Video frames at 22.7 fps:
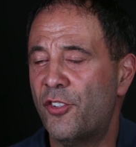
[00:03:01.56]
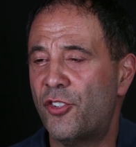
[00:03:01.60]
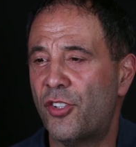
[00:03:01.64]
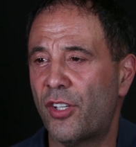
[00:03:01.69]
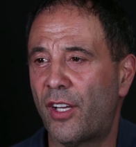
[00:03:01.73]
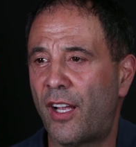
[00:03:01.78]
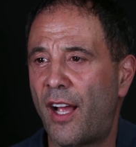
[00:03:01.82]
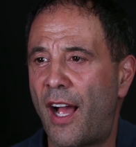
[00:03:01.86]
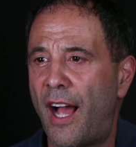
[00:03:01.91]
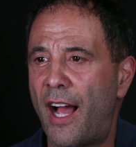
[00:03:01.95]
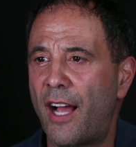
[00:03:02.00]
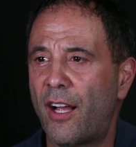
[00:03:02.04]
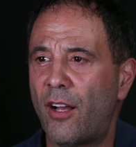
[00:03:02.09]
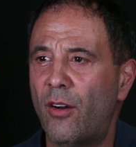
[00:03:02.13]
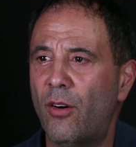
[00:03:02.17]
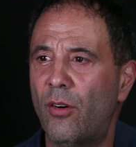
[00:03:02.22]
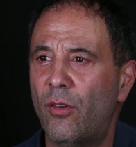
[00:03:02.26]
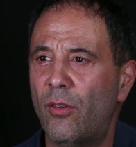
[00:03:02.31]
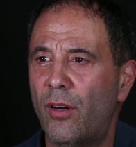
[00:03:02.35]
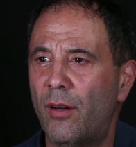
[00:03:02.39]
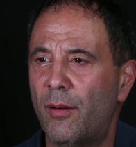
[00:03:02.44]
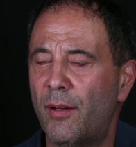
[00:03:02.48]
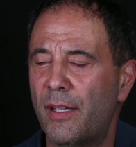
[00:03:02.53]

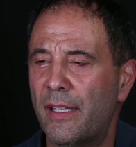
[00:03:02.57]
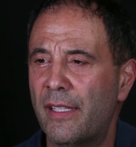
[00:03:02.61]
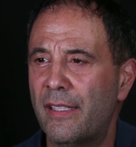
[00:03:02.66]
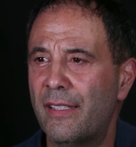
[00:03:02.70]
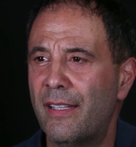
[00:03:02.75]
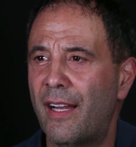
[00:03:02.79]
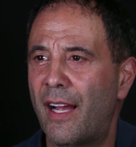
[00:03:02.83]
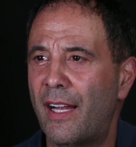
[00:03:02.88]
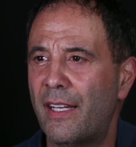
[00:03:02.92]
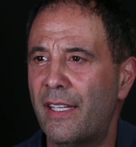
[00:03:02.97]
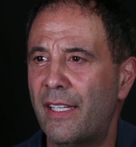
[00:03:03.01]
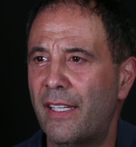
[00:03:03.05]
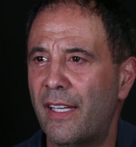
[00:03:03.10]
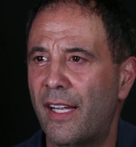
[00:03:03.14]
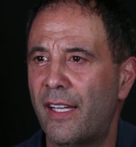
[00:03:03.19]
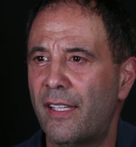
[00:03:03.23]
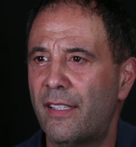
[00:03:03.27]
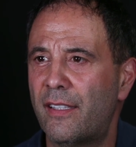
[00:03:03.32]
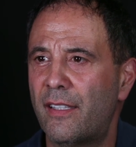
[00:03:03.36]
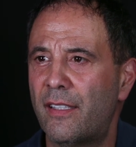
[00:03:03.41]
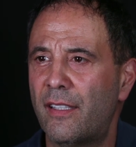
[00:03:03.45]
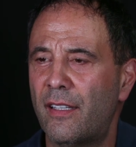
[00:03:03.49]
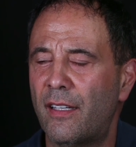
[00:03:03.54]
Chicago in
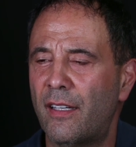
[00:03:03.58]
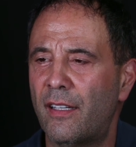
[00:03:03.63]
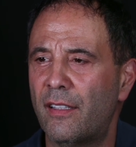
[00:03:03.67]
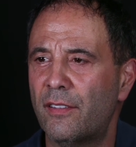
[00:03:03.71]
98,